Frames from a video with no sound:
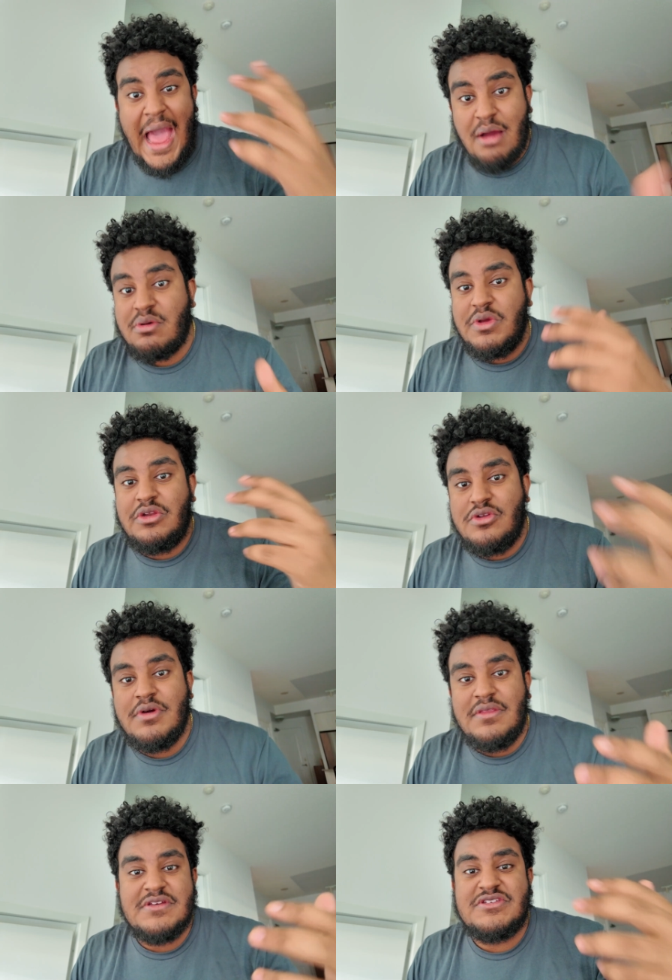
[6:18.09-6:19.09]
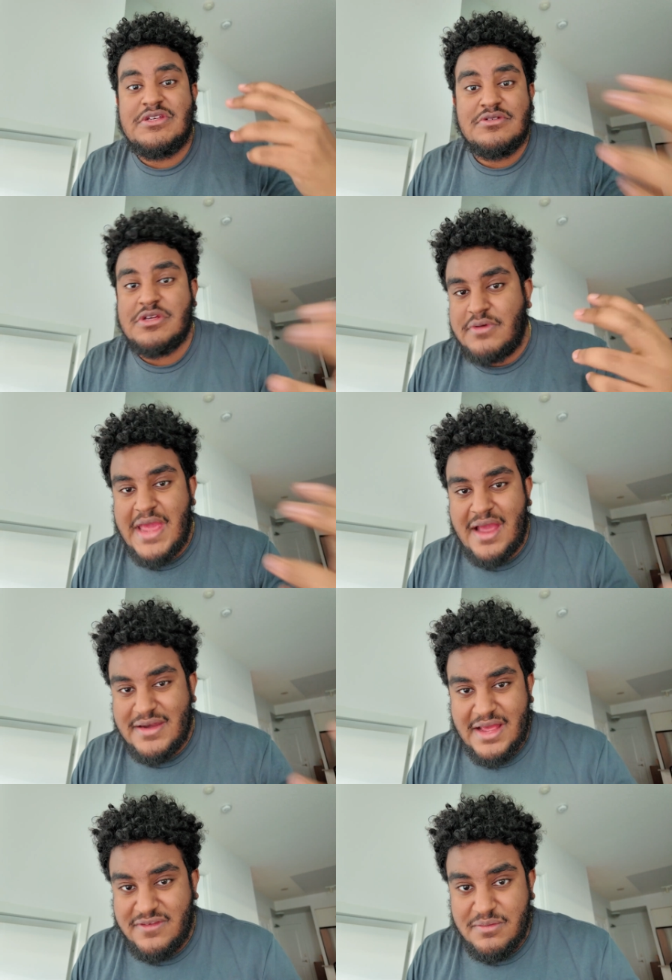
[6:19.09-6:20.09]
How are we doing this using
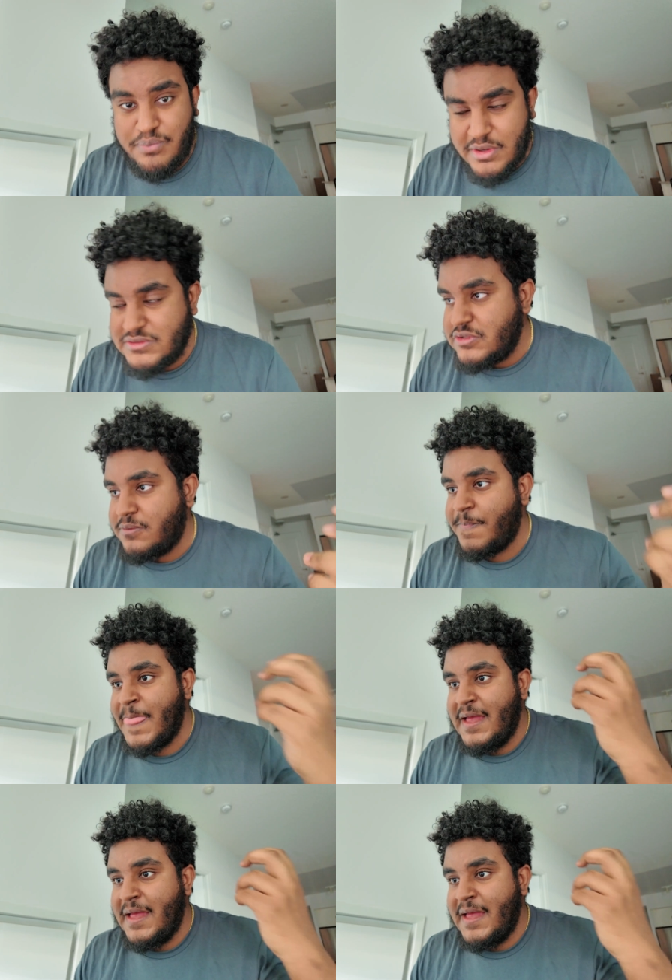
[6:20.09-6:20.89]
React 19.2?